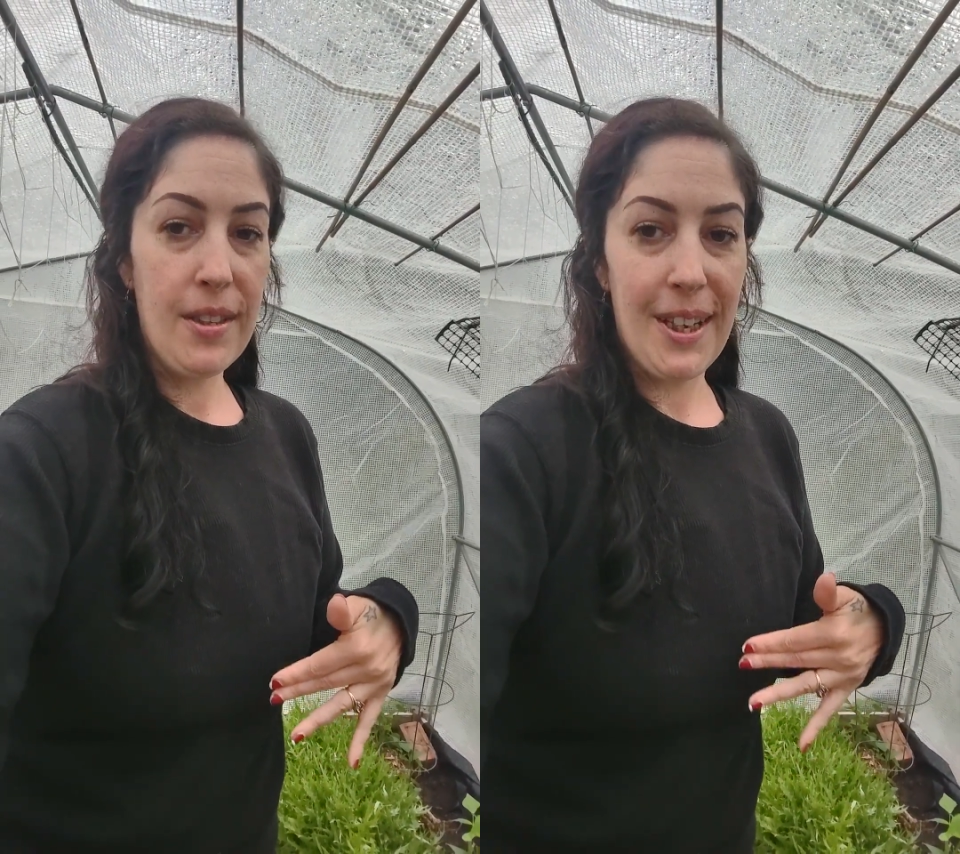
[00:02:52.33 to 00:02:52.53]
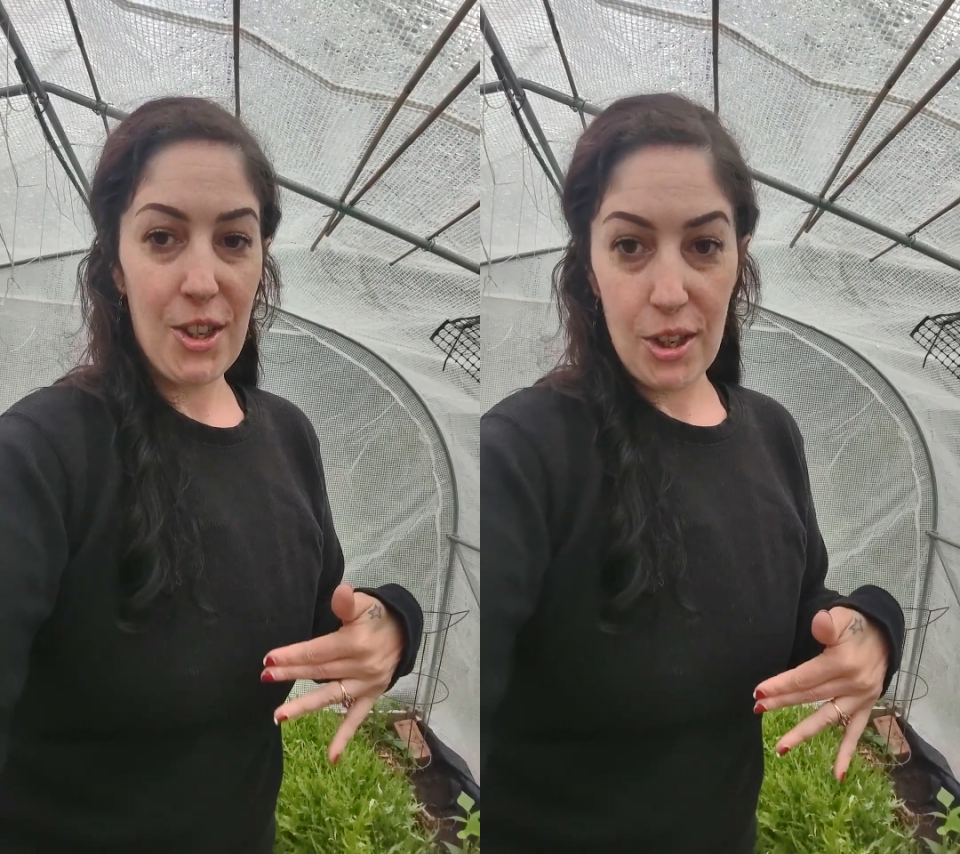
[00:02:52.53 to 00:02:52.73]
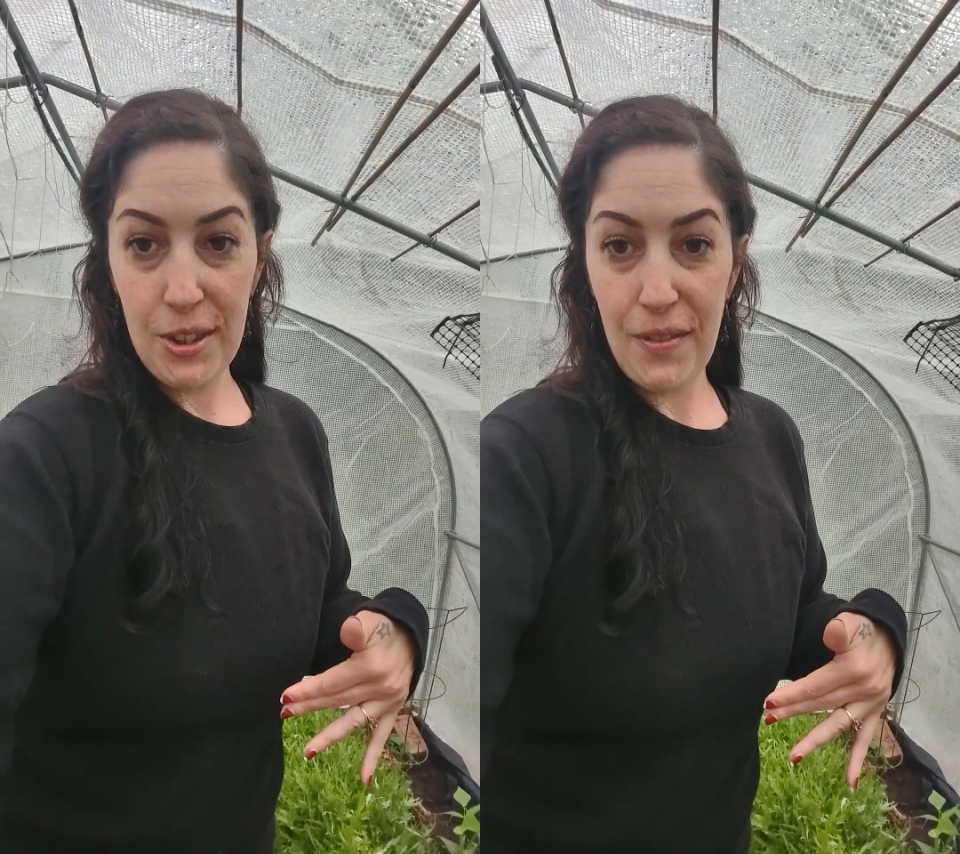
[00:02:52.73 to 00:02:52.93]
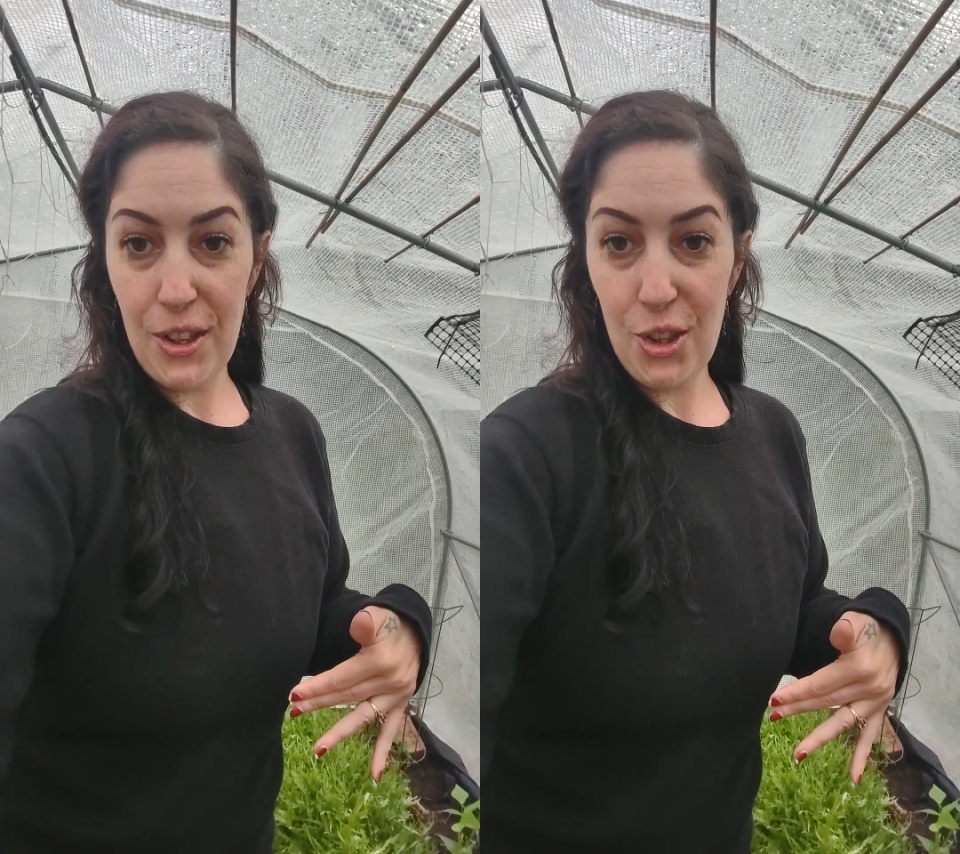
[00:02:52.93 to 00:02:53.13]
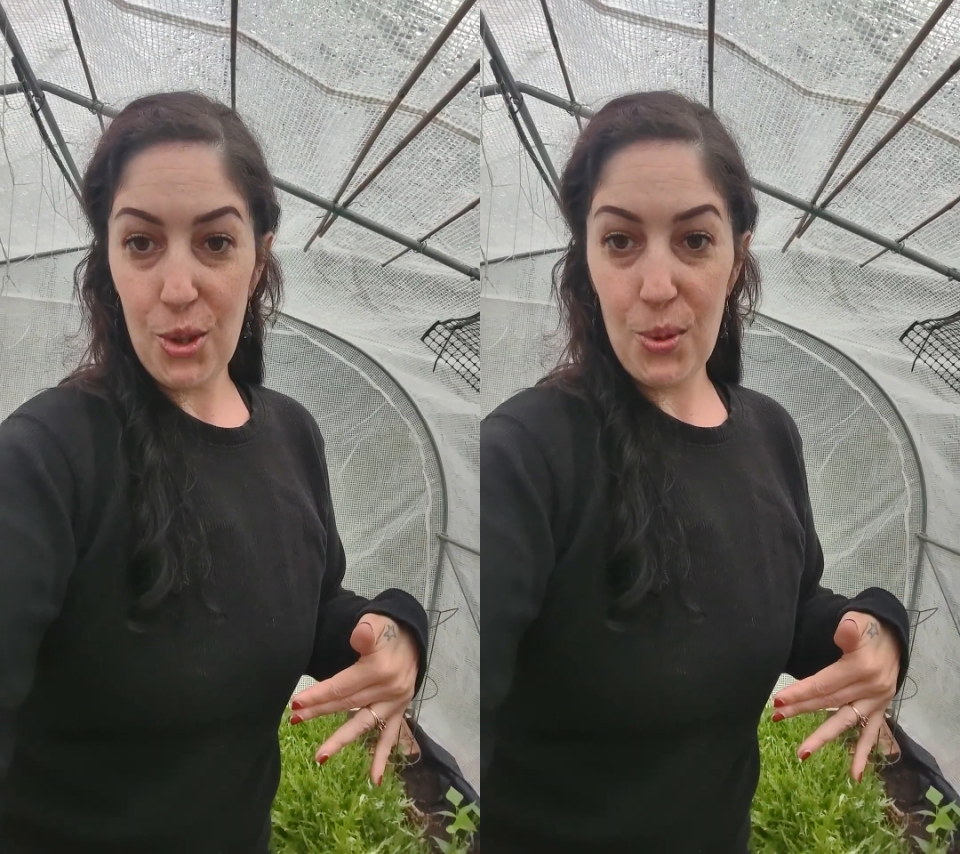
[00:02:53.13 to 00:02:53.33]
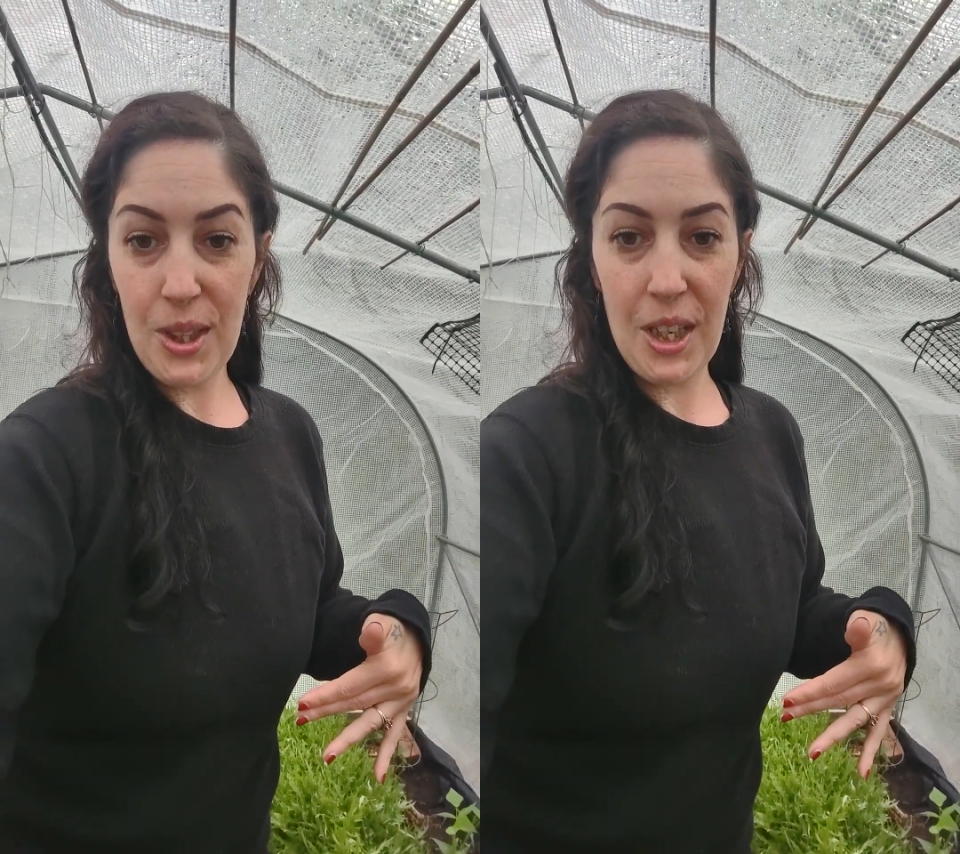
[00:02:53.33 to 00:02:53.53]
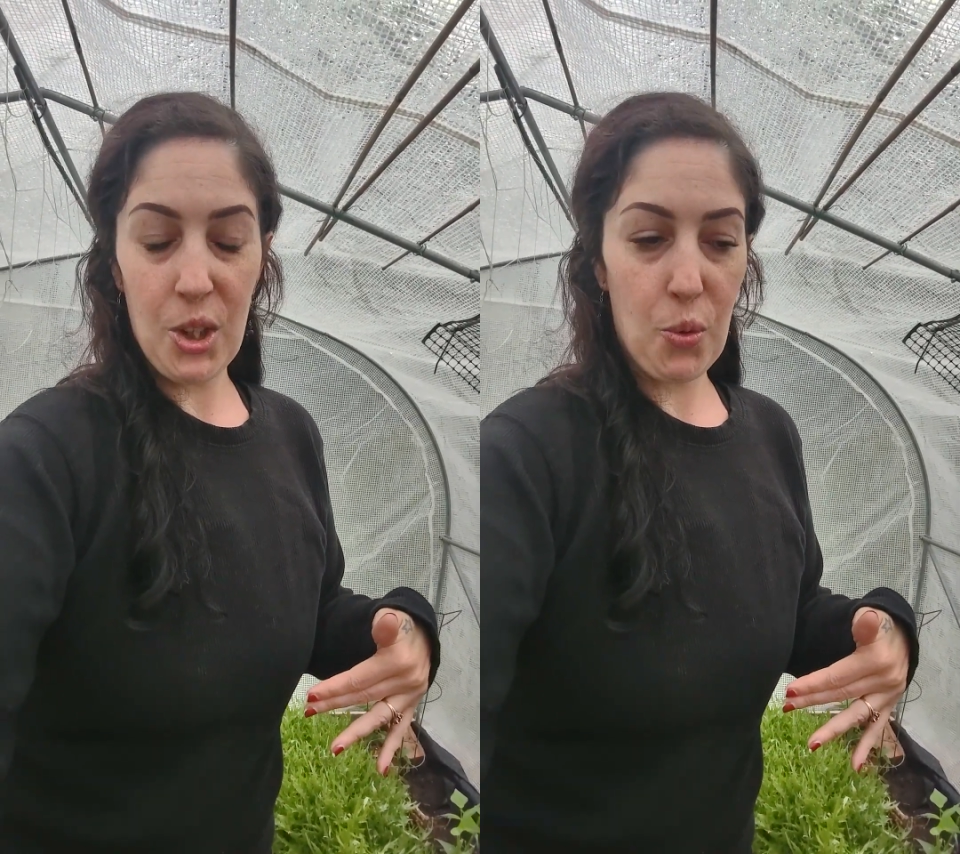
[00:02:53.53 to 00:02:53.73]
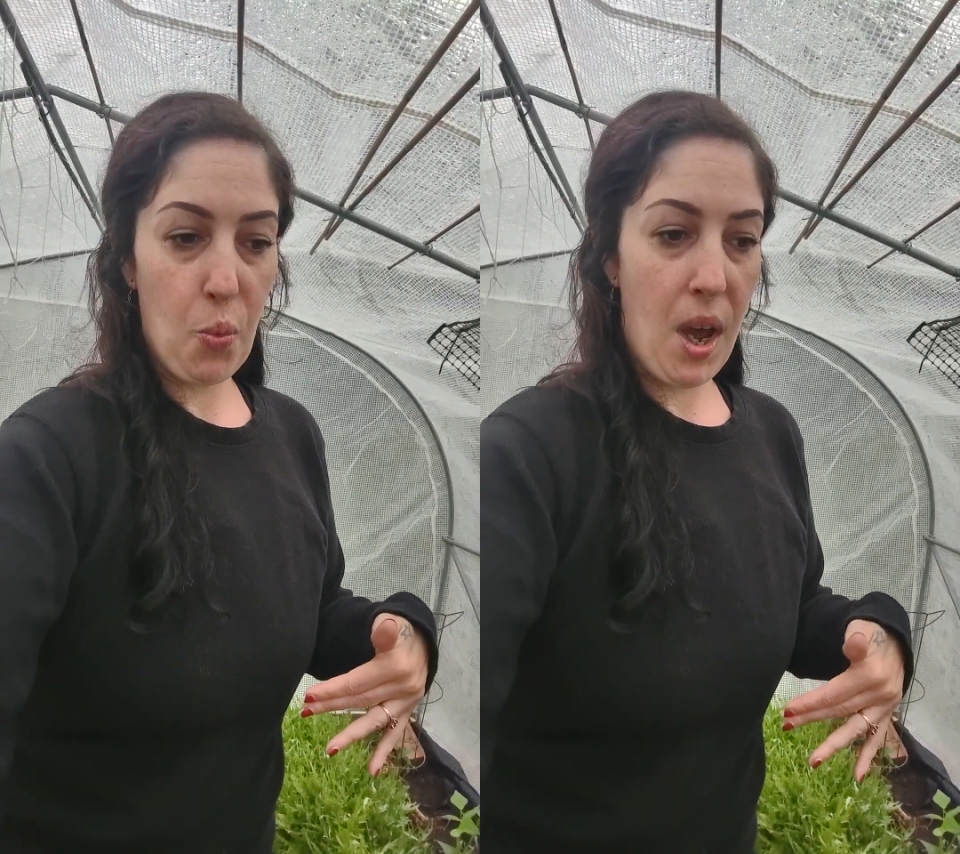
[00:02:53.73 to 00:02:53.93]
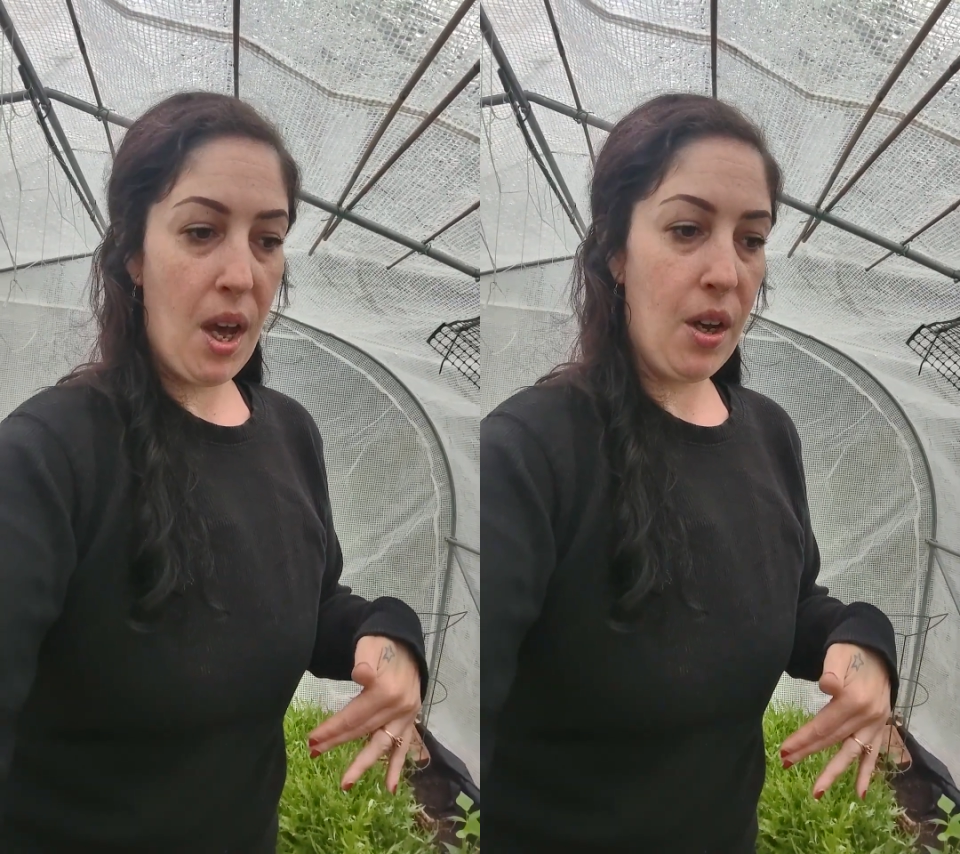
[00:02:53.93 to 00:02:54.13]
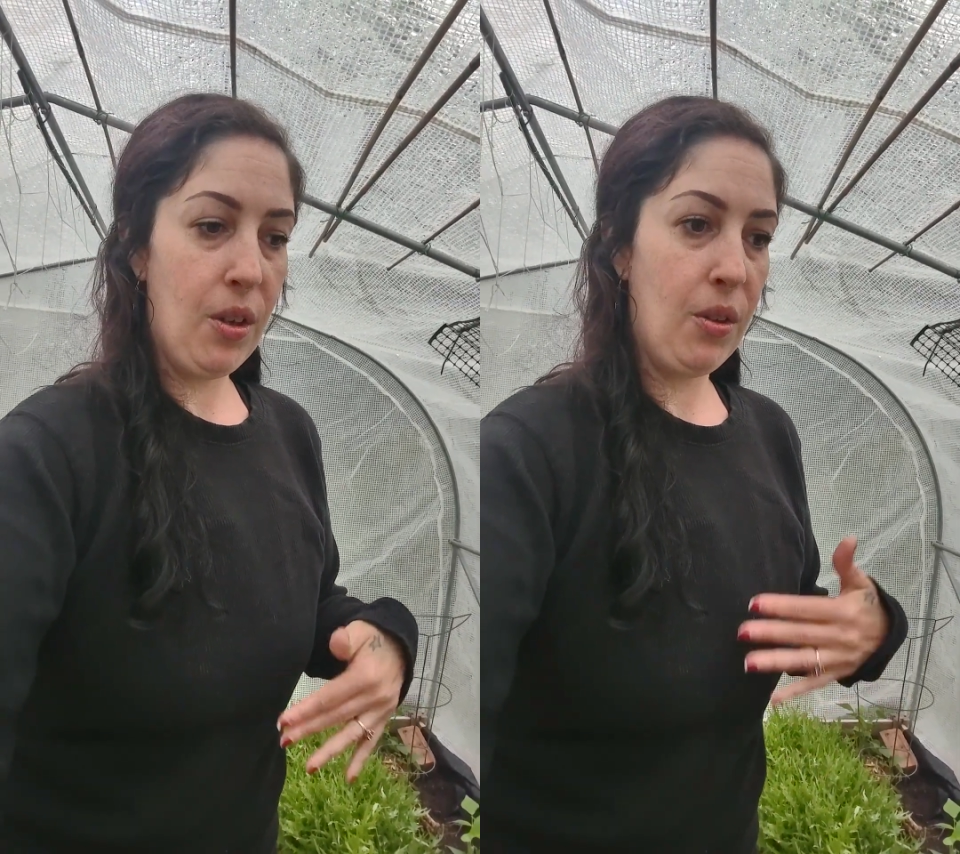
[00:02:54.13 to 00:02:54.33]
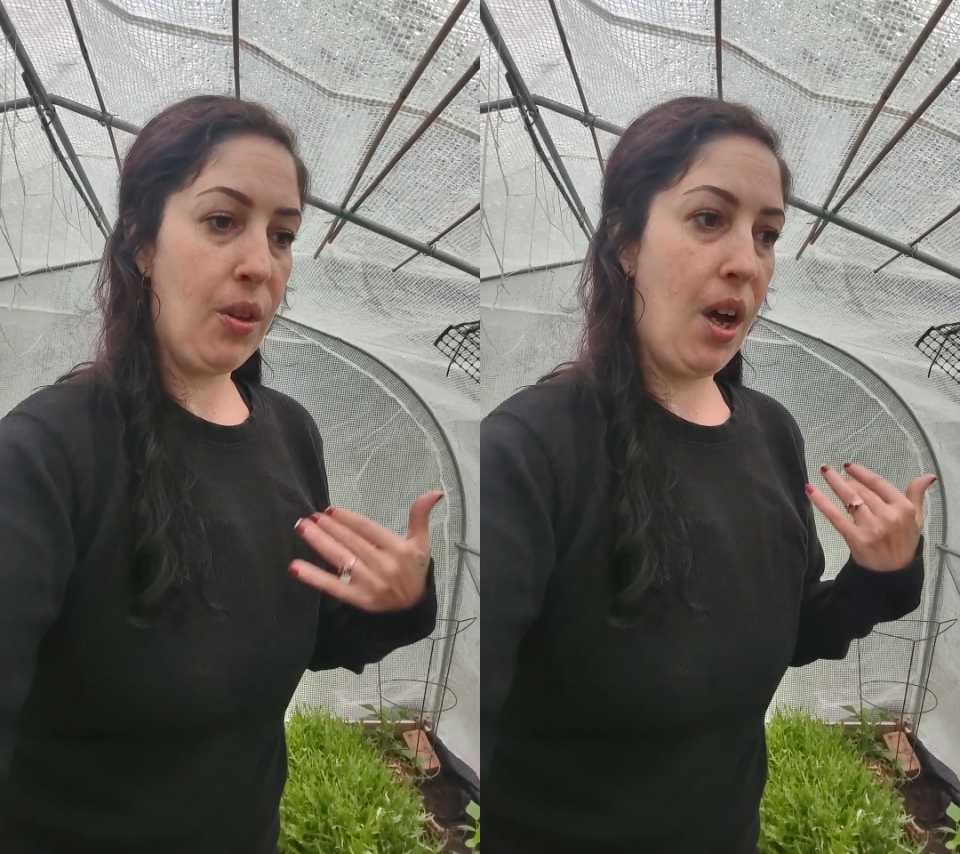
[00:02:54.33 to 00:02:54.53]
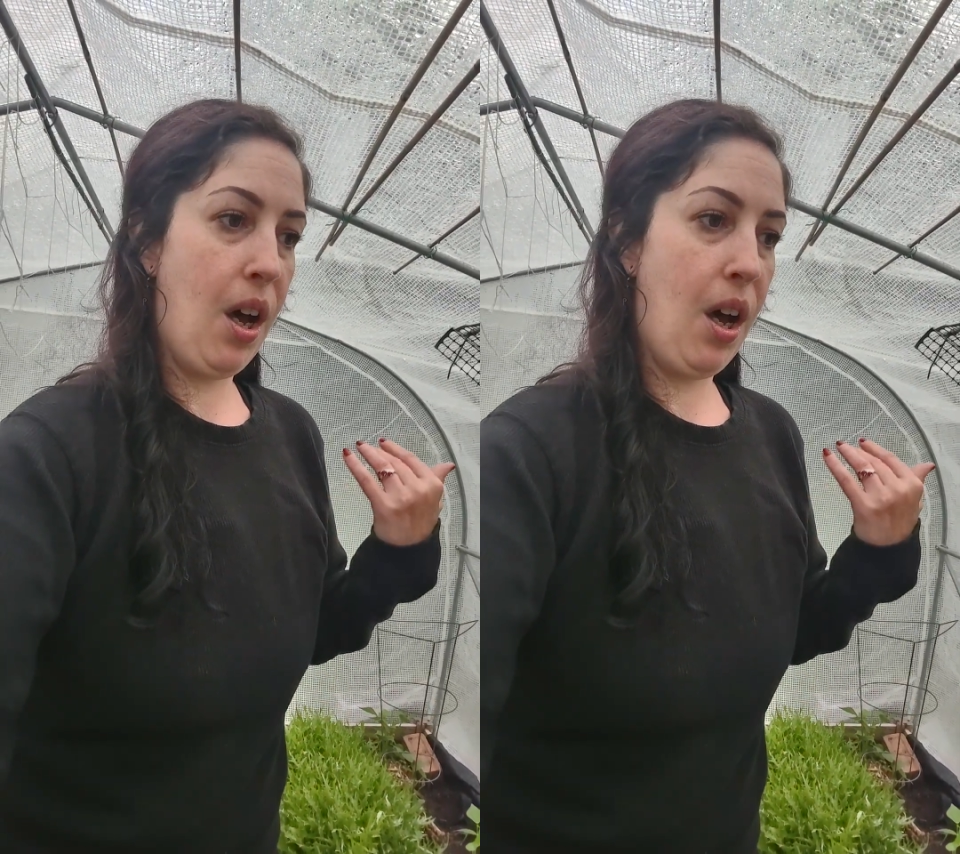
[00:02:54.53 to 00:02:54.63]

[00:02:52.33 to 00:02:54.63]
digestive issues as well.